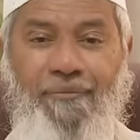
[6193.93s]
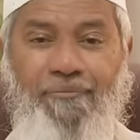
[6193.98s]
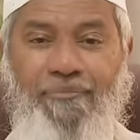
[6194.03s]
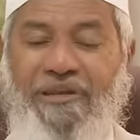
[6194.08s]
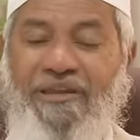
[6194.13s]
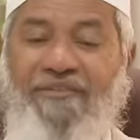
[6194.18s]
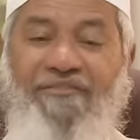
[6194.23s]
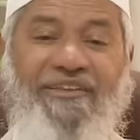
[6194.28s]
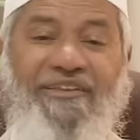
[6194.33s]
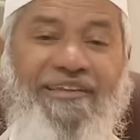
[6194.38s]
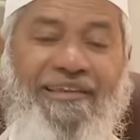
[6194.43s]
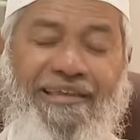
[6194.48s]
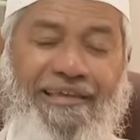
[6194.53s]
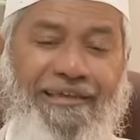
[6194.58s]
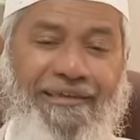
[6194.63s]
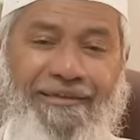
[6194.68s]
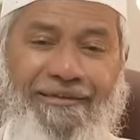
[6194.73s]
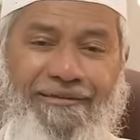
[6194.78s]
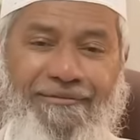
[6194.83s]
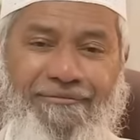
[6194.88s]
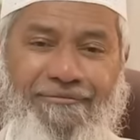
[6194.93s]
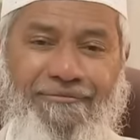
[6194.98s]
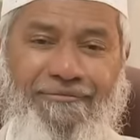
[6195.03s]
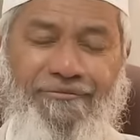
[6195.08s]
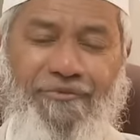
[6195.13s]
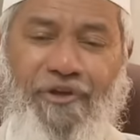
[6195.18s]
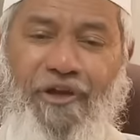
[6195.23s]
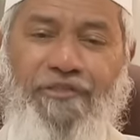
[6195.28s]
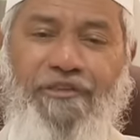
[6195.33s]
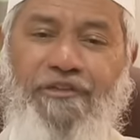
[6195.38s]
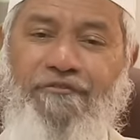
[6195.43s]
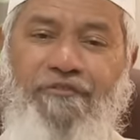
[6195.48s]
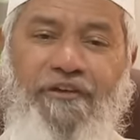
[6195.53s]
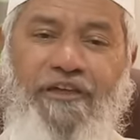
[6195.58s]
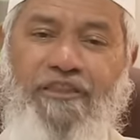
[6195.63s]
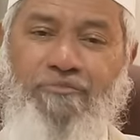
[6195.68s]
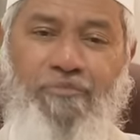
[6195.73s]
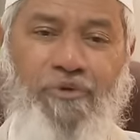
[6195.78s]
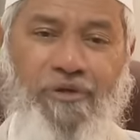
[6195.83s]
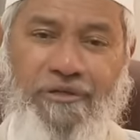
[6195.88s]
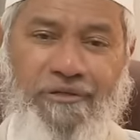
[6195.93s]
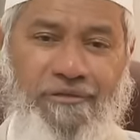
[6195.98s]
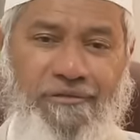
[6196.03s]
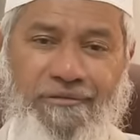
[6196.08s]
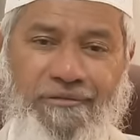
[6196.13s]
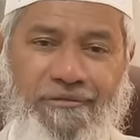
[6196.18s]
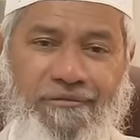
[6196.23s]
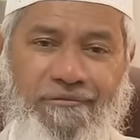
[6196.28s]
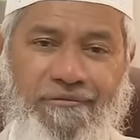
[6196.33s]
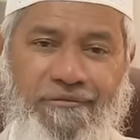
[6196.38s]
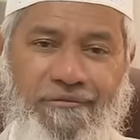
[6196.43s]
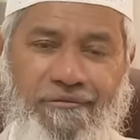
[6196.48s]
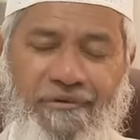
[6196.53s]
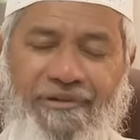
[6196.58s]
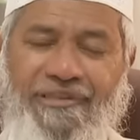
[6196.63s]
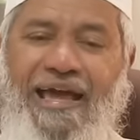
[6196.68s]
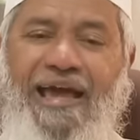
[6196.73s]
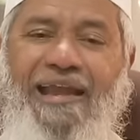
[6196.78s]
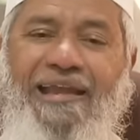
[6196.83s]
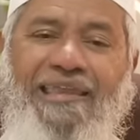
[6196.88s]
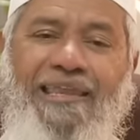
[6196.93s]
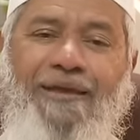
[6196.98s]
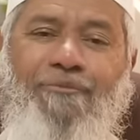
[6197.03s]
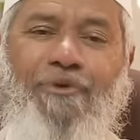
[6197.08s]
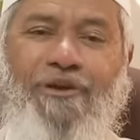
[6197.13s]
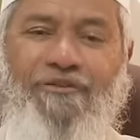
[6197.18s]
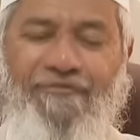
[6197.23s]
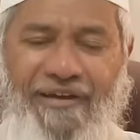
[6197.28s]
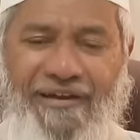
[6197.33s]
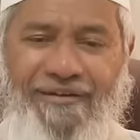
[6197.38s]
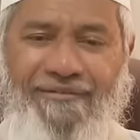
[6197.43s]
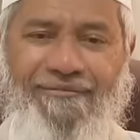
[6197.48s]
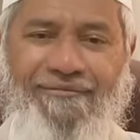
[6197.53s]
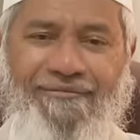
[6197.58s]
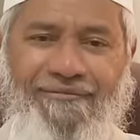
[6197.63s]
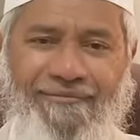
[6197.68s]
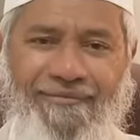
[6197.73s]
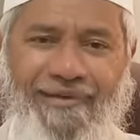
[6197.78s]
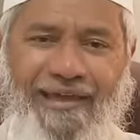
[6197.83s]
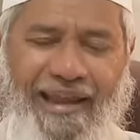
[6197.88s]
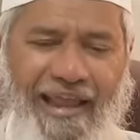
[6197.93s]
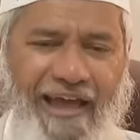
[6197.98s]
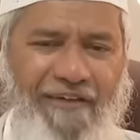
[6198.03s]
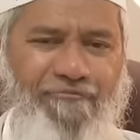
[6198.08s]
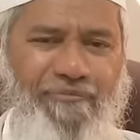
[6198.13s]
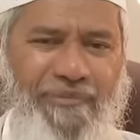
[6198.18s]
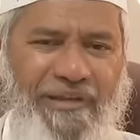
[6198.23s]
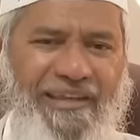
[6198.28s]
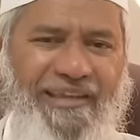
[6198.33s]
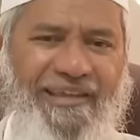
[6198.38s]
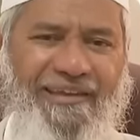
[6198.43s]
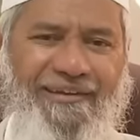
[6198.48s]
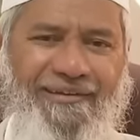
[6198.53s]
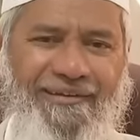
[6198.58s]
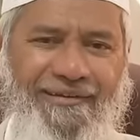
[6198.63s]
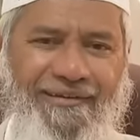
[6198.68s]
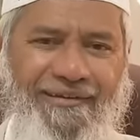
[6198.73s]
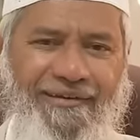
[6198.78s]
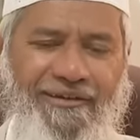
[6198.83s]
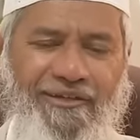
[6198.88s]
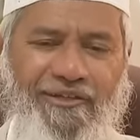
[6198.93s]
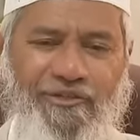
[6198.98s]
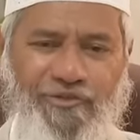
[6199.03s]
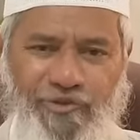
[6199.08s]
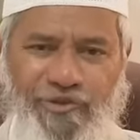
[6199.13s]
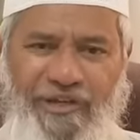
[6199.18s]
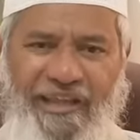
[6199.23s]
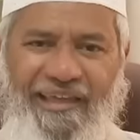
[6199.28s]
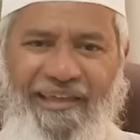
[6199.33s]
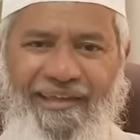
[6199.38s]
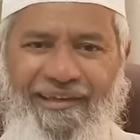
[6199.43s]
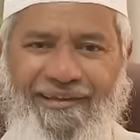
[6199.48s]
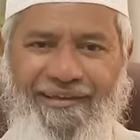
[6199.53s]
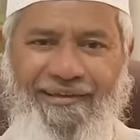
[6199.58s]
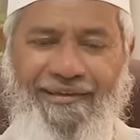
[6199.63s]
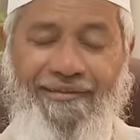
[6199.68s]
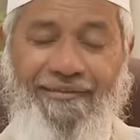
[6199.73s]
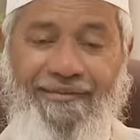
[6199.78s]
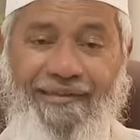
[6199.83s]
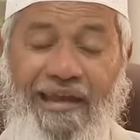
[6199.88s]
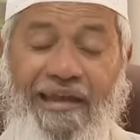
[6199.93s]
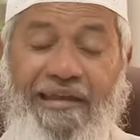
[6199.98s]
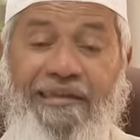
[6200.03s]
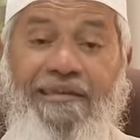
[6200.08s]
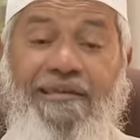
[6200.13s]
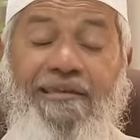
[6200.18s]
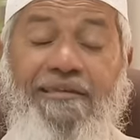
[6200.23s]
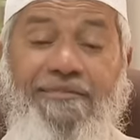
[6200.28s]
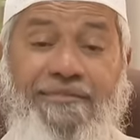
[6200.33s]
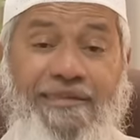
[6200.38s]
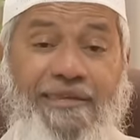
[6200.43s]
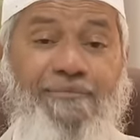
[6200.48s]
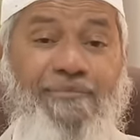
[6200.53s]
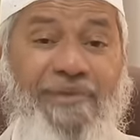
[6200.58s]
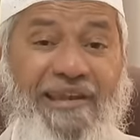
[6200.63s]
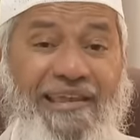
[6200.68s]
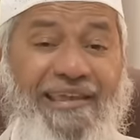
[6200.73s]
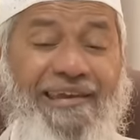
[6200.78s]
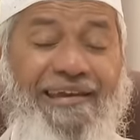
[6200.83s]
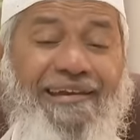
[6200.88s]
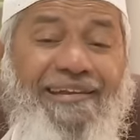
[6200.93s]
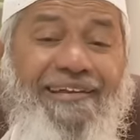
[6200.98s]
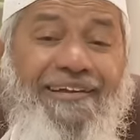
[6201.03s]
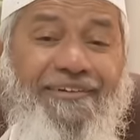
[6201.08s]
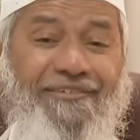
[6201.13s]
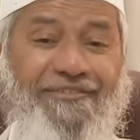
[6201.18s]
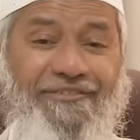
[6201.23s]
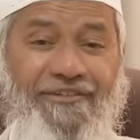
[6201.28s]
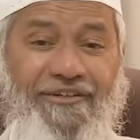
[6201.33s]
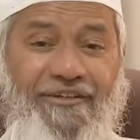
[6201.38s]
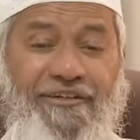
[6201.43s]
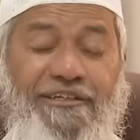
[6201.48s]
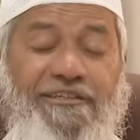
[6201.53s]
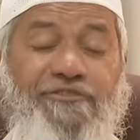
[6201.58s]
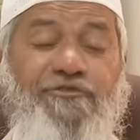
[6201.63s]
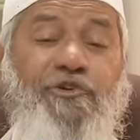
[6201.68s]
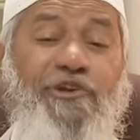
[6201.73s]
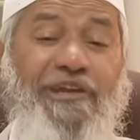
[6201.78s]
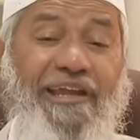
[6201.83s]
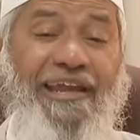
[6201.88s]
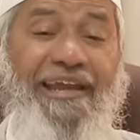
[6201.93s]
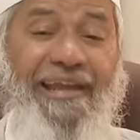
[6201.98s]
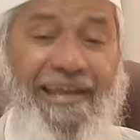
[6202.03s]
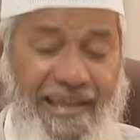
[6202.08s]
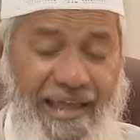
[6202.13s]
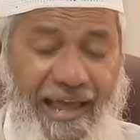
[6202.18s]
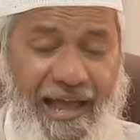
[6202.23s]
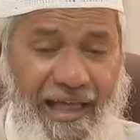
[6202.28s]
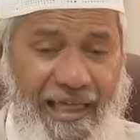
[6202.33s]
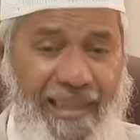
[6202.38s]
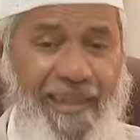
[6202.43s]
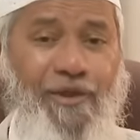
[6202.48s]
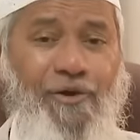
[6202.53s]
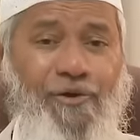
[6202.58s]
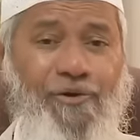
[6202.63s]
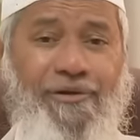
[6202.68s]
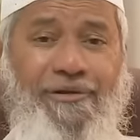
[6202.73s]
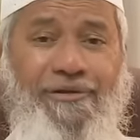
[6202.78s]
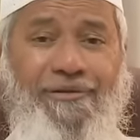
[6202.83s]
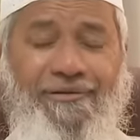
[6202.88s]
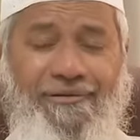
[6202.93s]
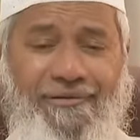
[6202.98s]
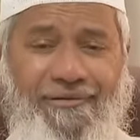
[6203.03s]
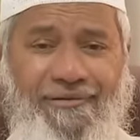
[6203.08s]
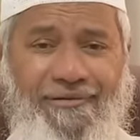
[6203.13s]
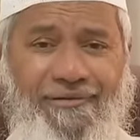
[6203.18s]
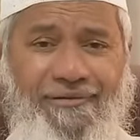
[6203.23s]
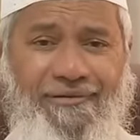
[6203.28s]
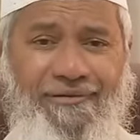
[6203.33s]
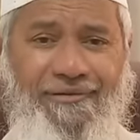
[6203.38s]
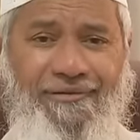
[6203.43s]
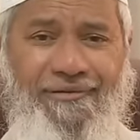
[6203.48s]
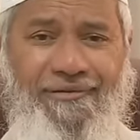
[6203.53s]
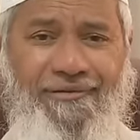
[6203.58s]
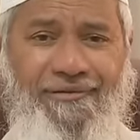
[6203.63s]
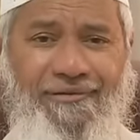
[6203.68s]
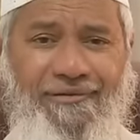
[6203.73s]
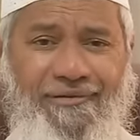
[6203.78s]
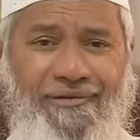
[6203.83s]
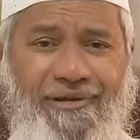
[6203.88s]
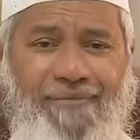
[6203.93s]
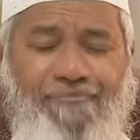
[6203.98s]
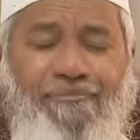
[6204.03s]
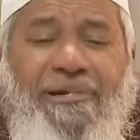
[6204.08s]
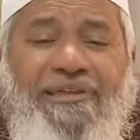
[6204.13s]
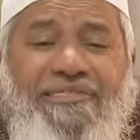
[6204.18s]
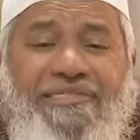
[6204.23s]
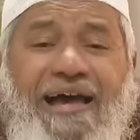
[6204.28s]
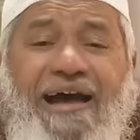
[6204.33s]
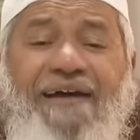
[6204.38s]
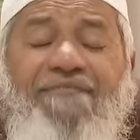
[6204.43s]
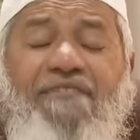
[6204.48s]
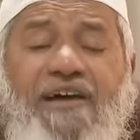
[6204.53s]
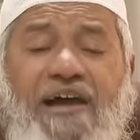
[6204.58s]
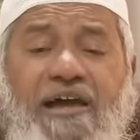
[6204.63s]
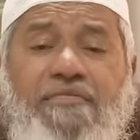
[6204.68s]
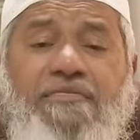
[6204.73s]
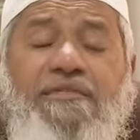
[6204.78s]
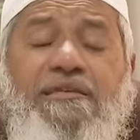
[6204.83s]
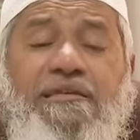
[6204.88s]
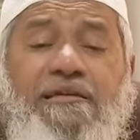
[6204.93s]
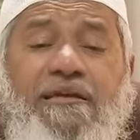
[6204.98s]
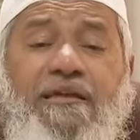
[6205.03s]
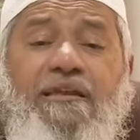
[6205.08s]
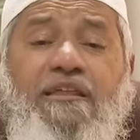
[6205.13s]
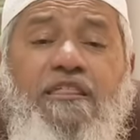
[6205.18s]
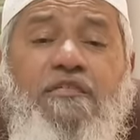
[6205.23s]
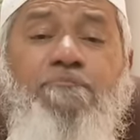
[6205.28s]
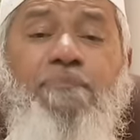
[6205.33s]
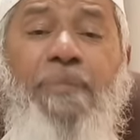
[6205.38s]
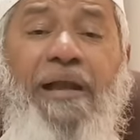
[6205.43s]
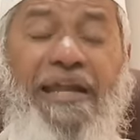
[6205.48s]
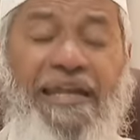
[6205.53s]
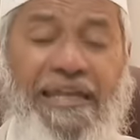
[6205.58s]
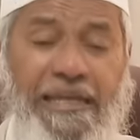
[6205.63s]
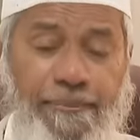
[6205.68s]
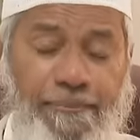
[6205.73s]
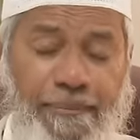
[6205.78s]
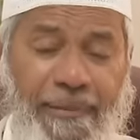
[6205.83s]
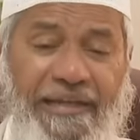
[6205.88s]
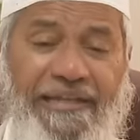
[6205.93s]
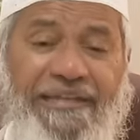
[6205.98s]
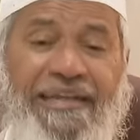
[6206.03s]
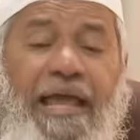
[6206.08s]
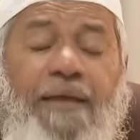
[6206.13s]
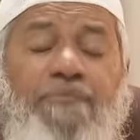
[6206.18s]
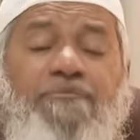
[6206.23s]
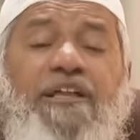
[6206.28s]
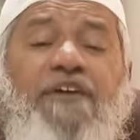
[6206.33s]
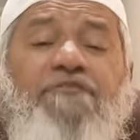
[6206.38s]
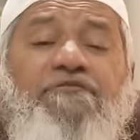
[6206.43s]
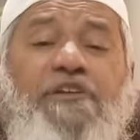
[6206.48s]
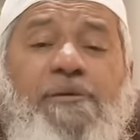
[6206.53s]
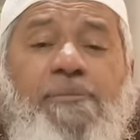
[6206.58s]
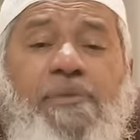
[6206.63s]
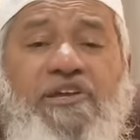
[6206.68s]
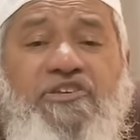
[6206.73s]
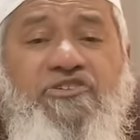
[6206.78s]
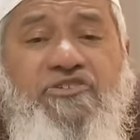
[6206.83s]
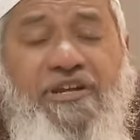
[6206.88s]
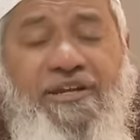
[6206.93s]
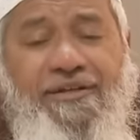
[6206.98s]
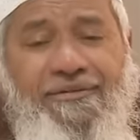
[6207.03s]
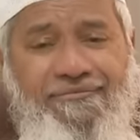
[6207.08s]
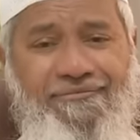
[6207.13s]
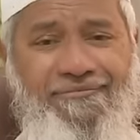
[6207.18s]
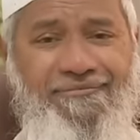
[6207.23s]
Previously, on the Facebook, was hardly about 1.5 million. Today, there are nearly 3 million Indians. So in India alone, my dawah has increased multiple times after my hijrah.